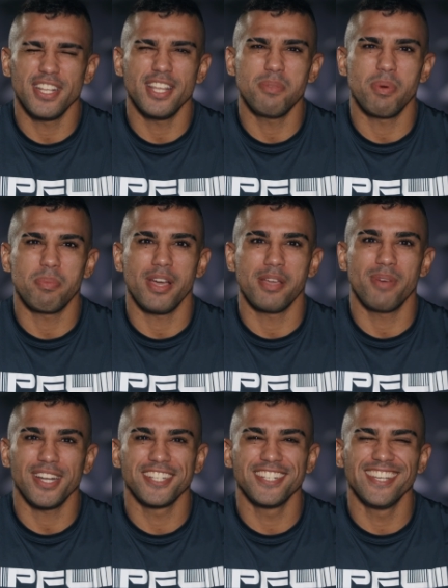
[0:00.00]
nele, papai,
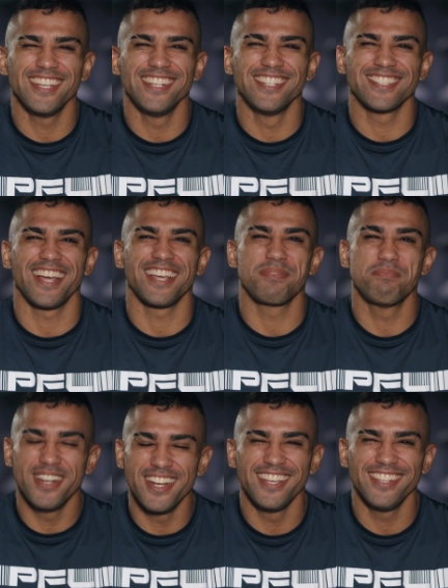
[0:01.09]
bate nele. It's like
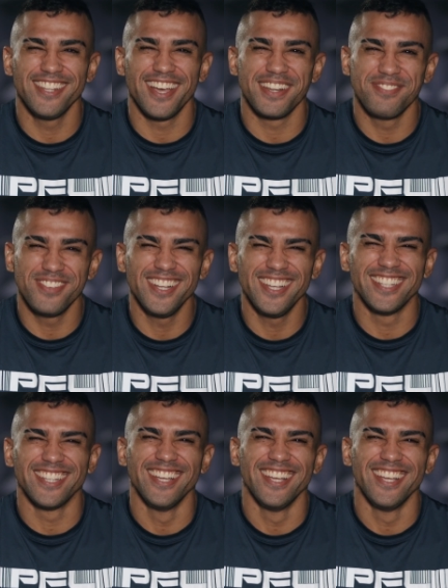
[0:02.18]
beat him there, beat him.